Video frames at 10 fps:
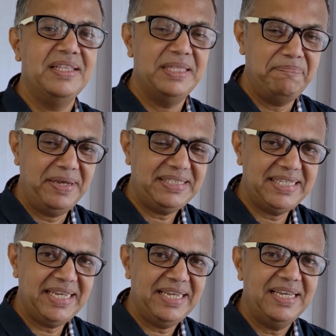The best
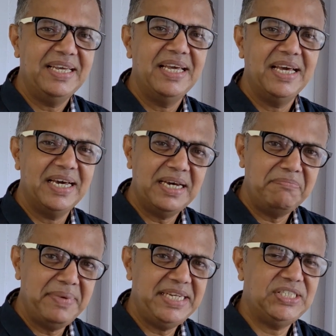thing, a
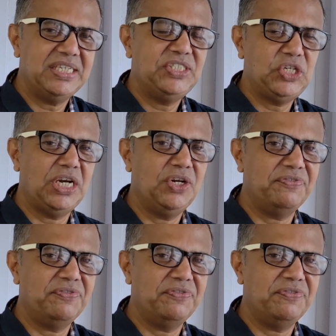major chunk